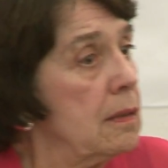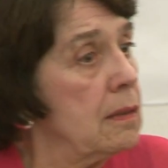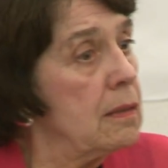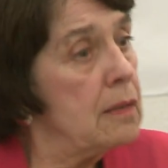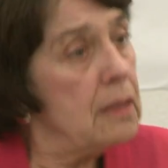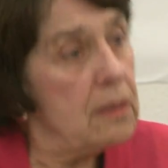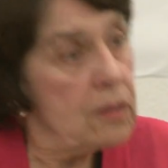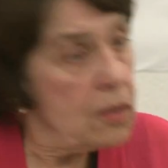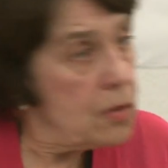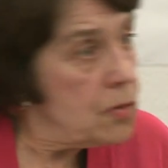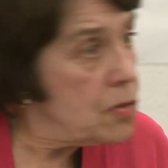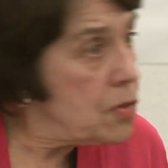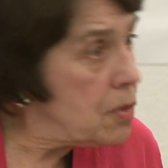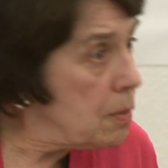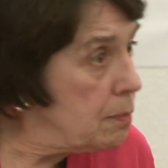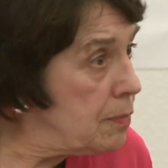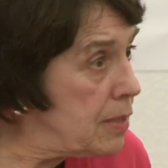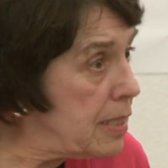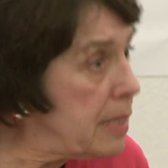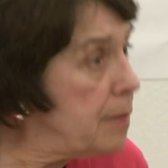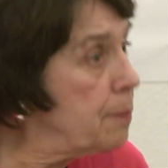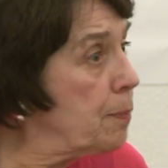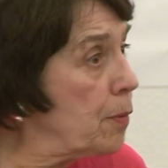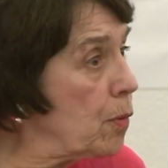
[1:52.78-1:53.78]
to do some
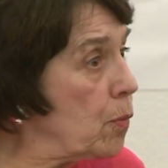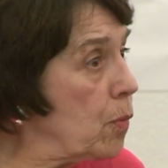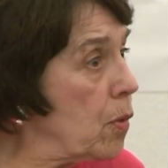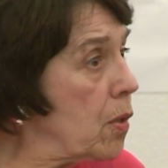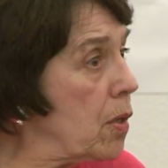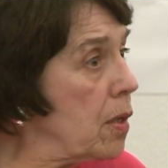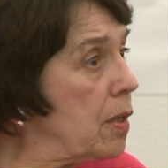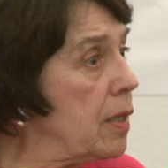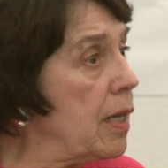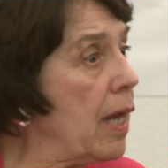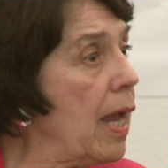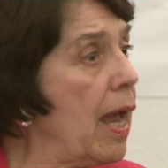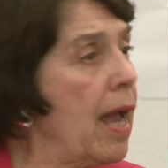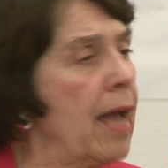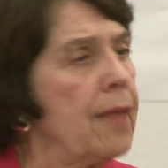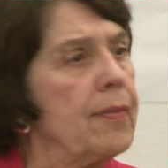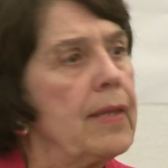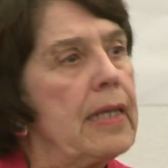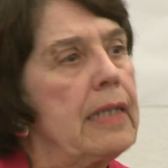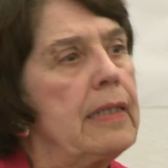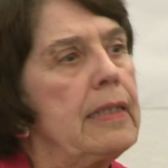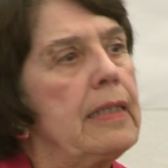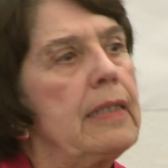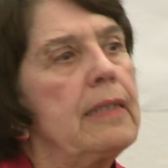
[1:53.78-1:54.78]
deeper work, and
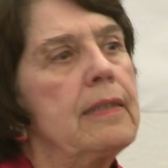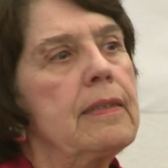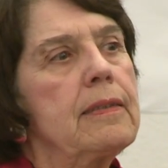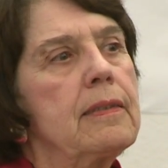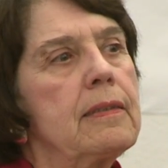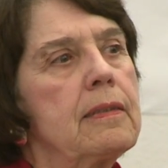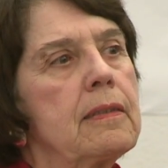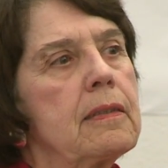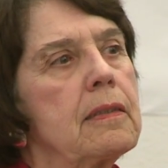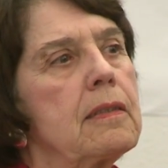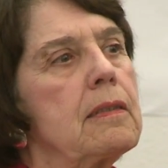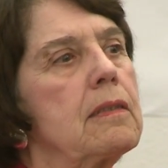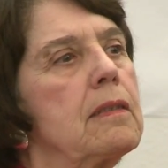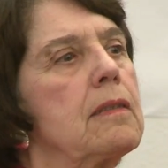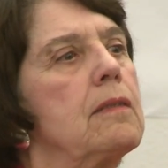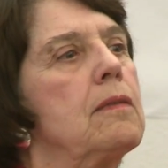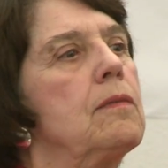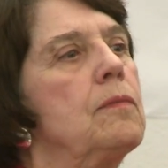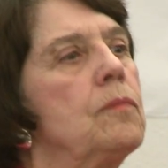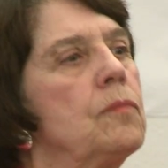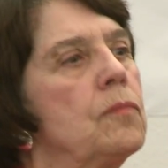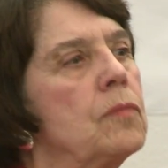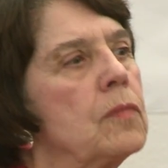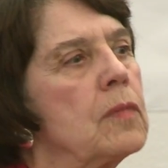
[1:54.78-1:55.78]
they needed
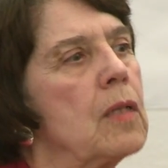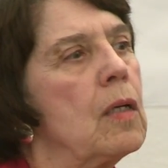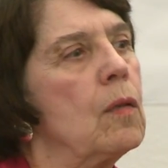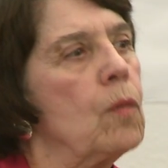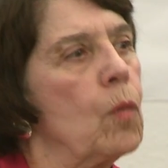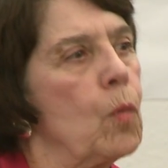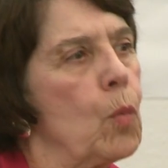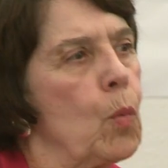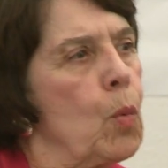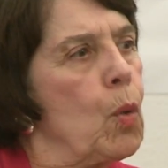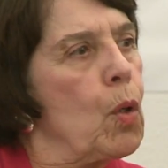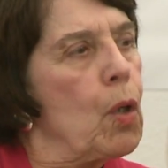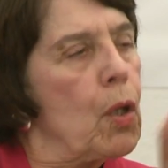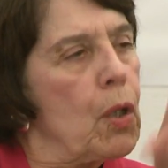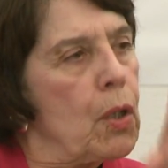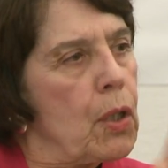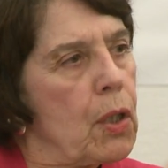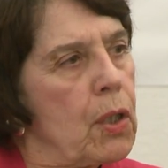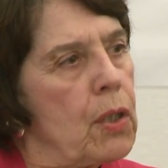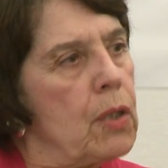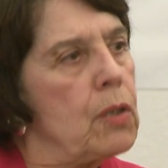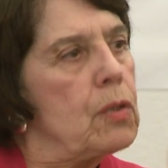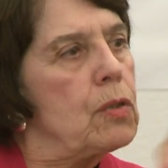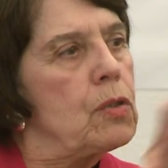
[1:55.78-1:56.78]
to
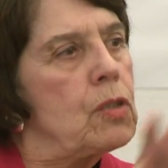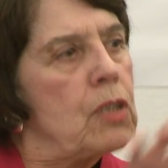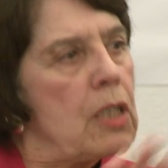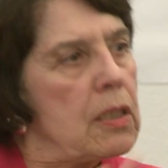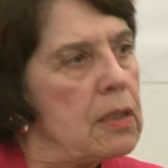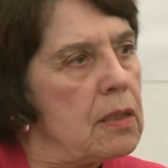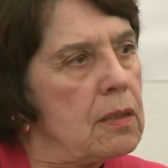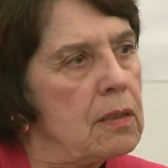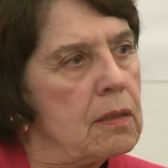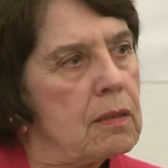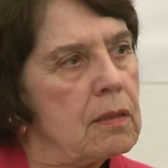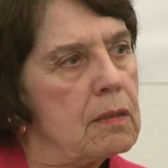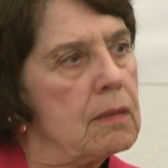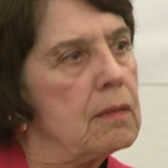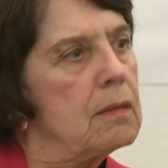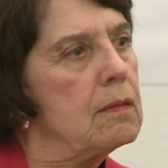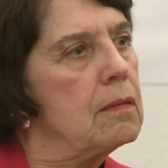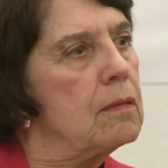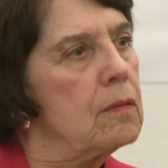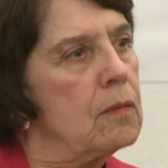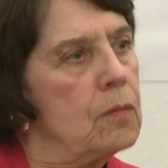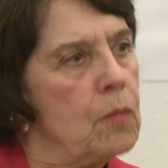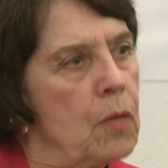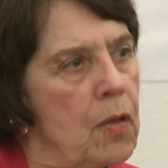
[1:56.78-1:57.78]
work just
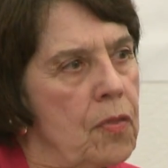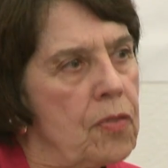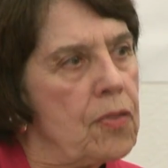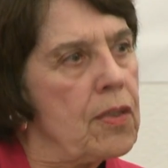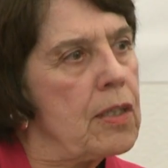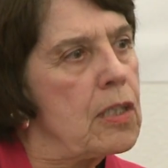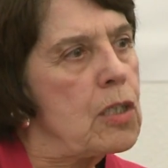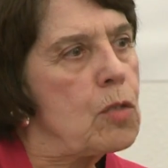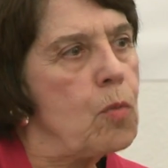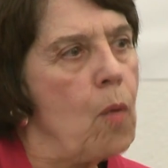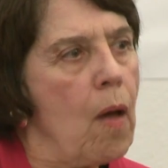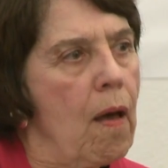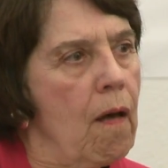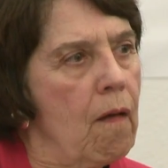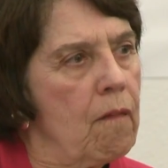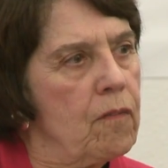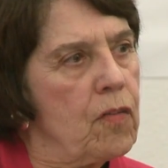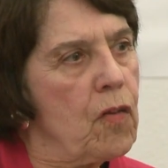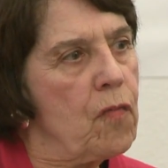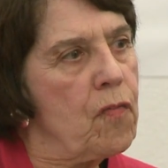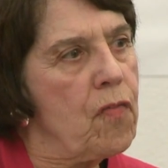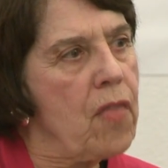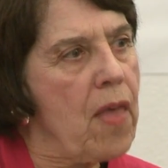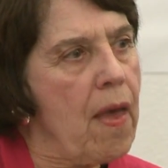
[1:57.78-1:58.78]
with the
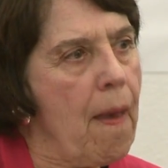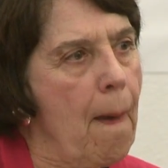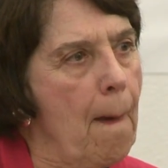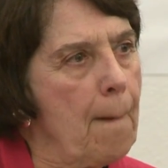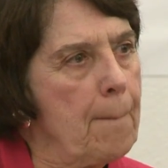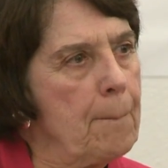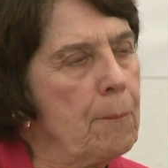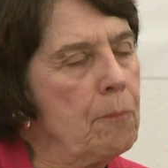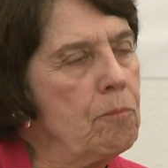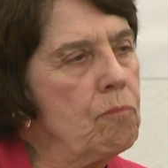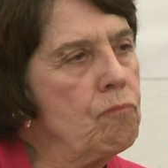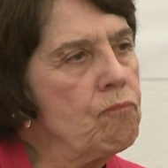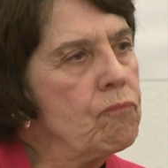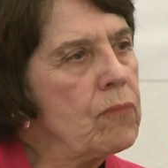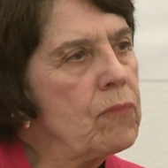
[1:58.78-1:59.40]
12 of them.